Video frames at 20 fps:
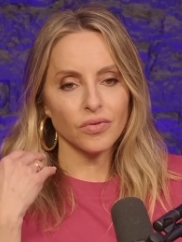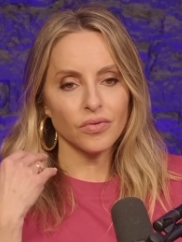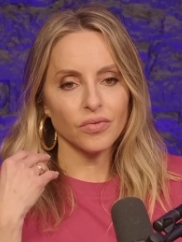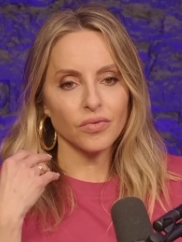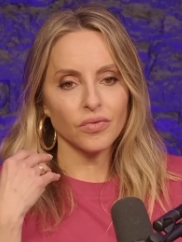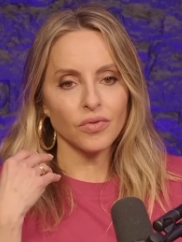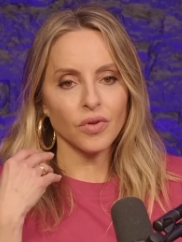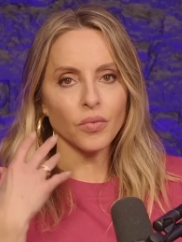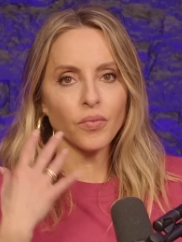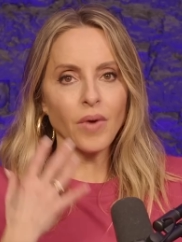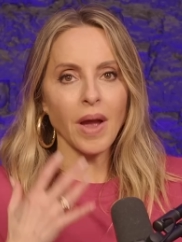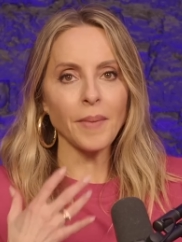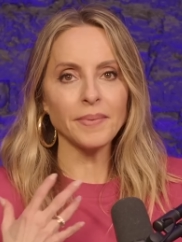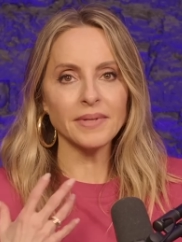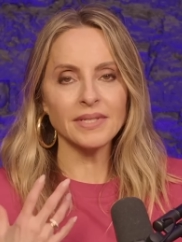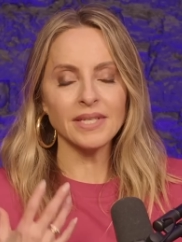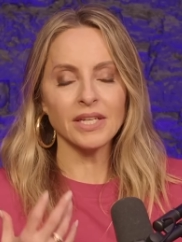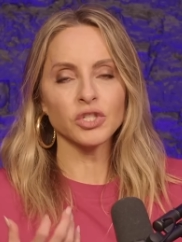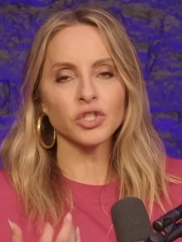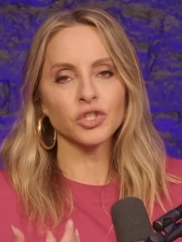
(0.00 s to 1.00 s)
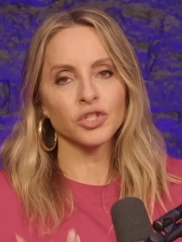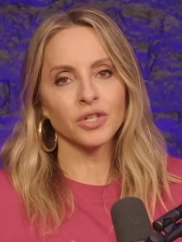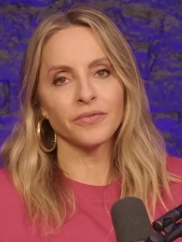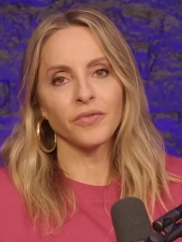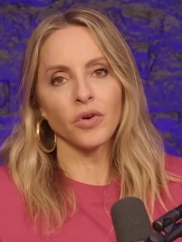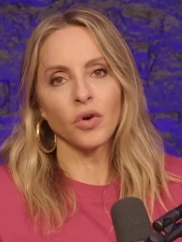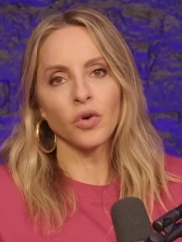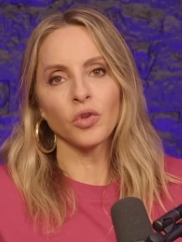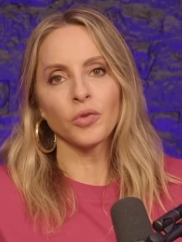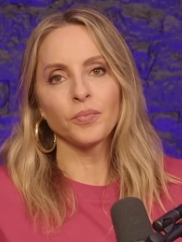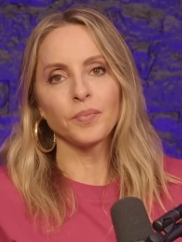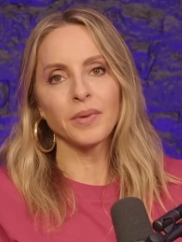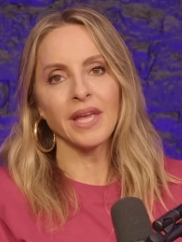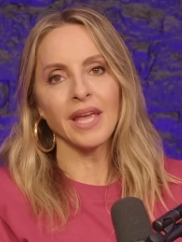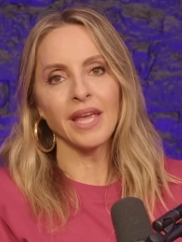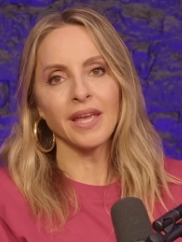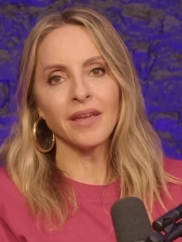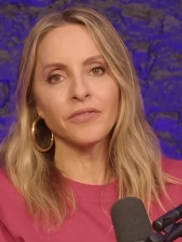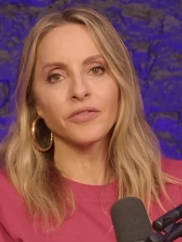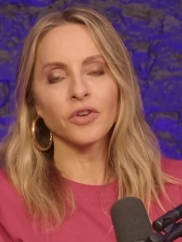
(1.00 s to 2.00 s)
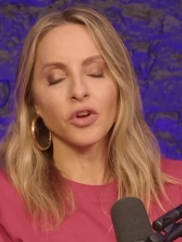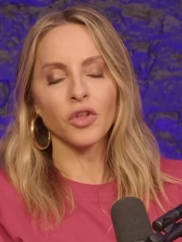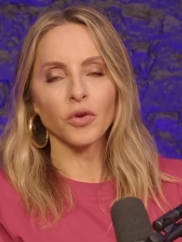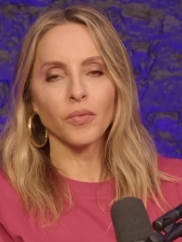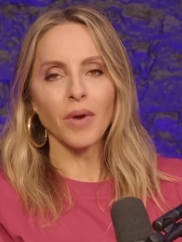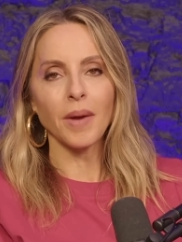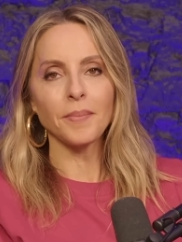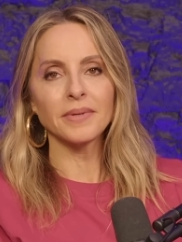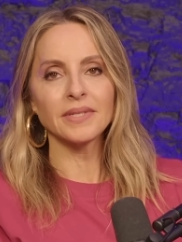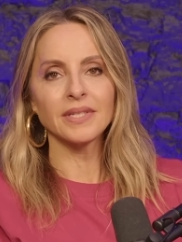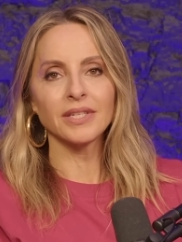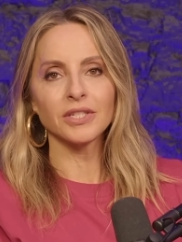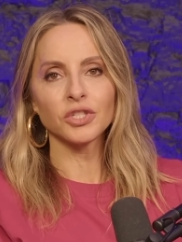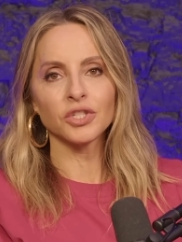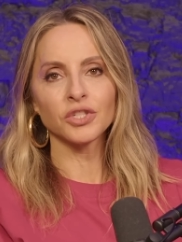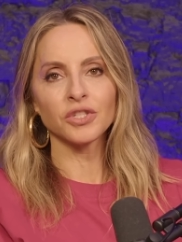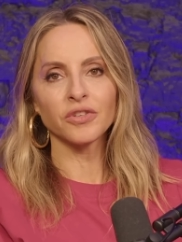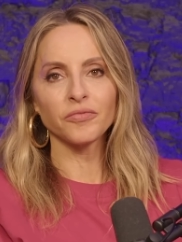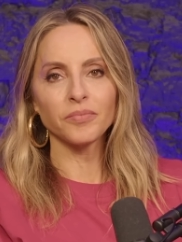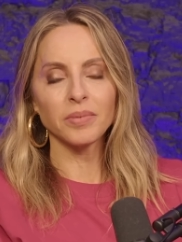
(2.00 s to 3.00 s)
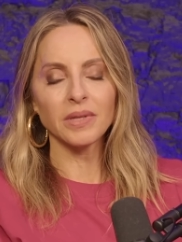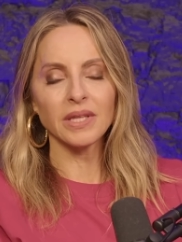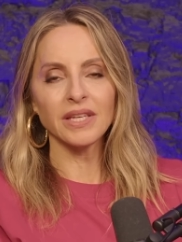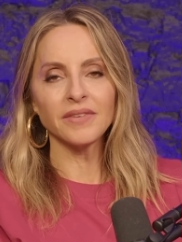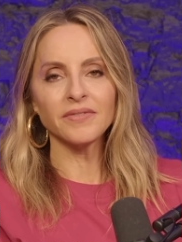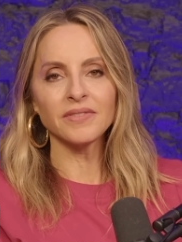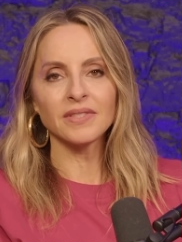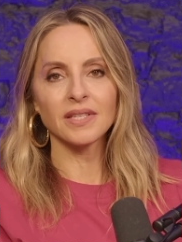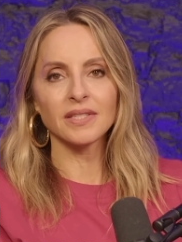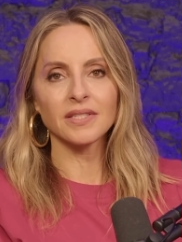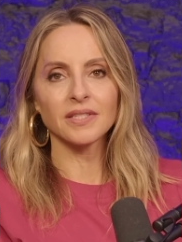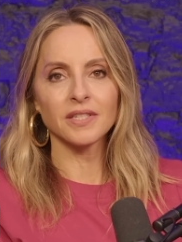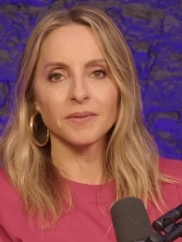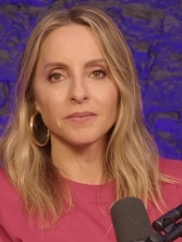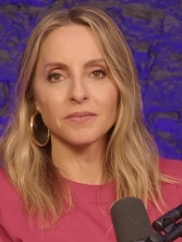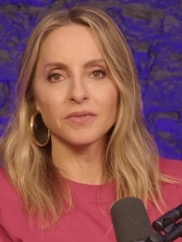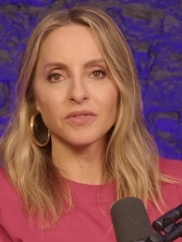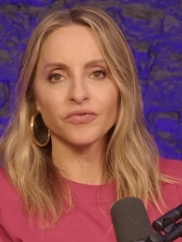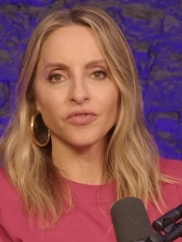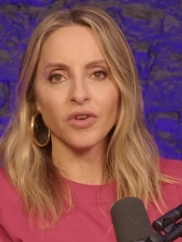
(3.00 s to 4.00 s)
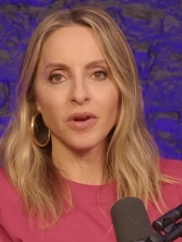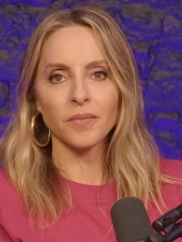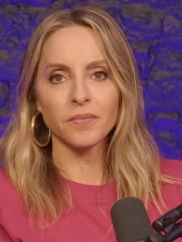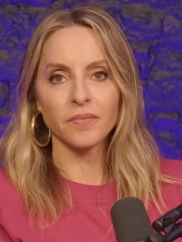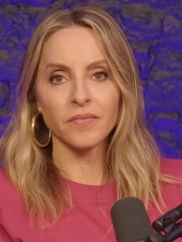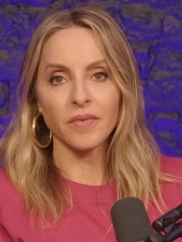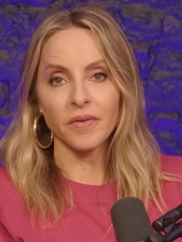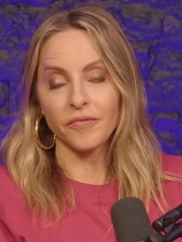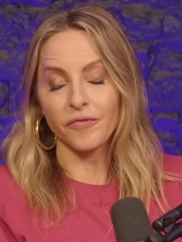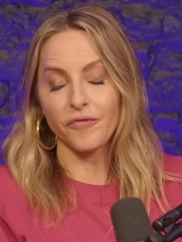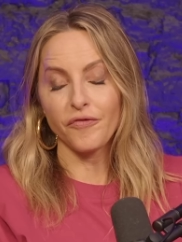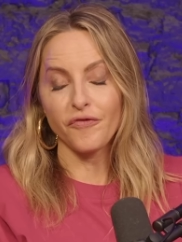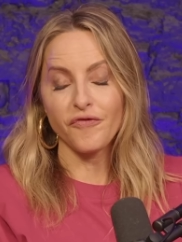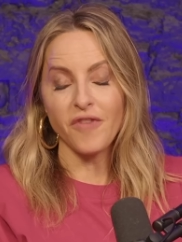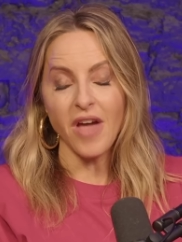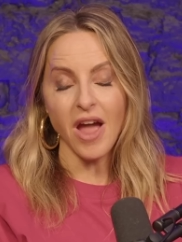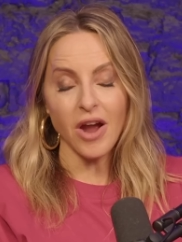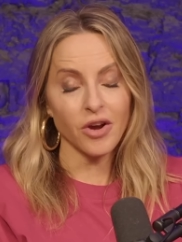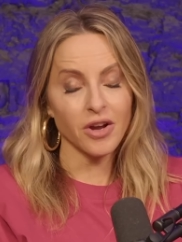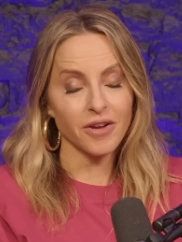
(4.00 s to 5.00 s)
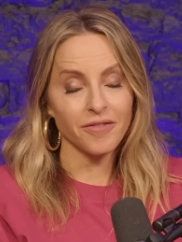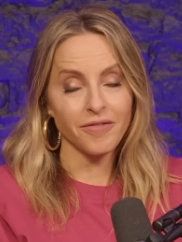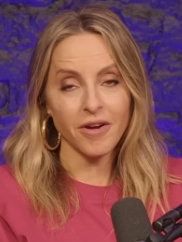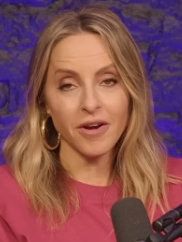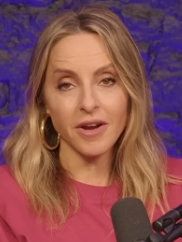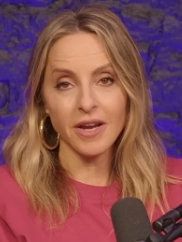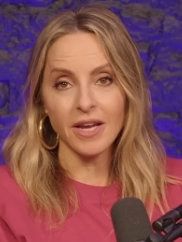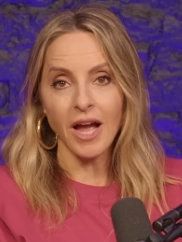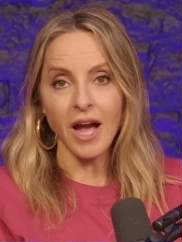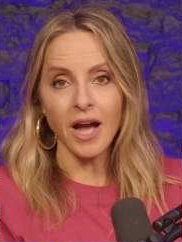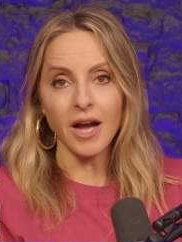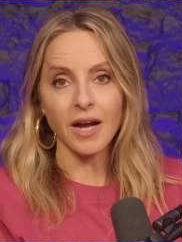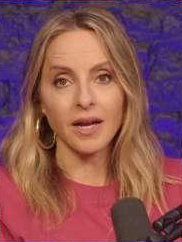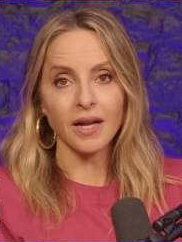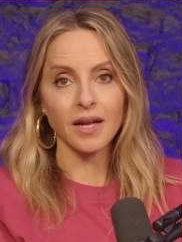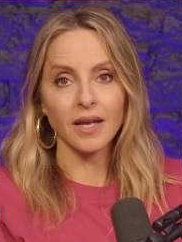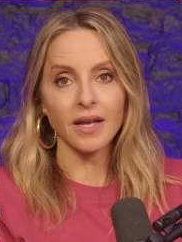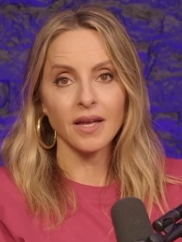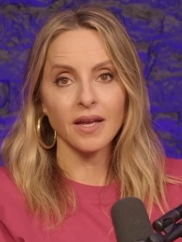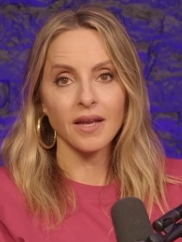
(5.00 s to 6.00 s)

the repetition of old behavior, the repetition of belief systems from very, very young.